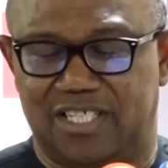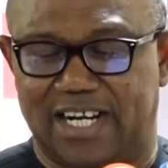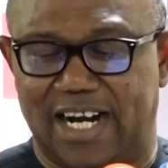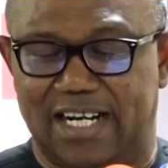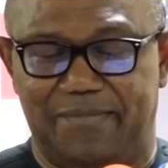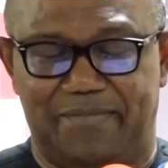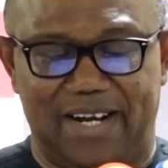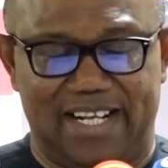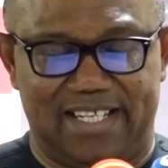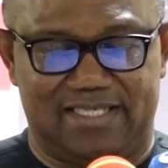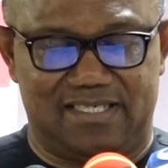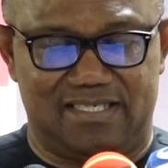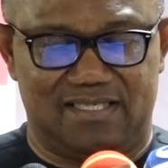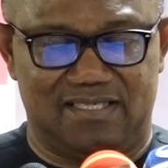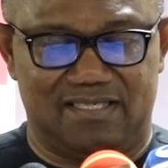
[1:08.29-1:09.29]

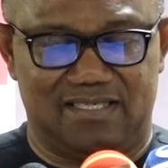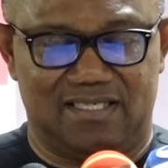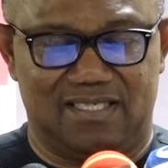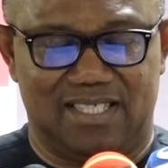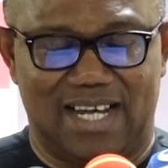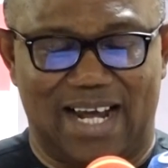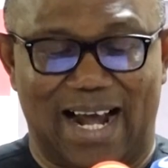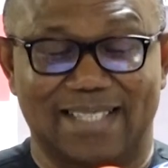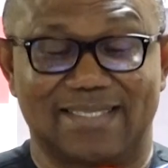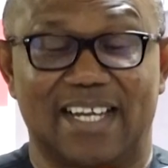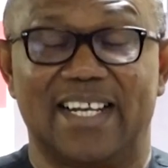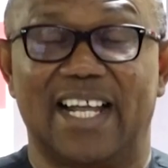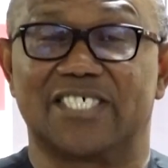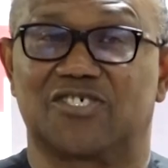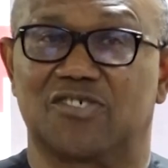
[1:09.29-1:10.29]
credibility as
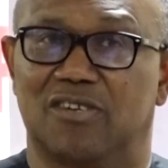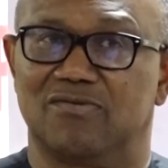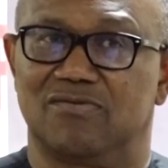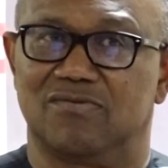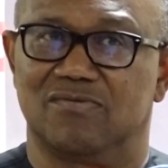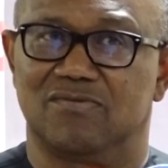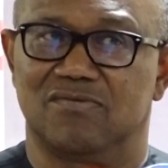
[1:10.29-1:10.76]
a nation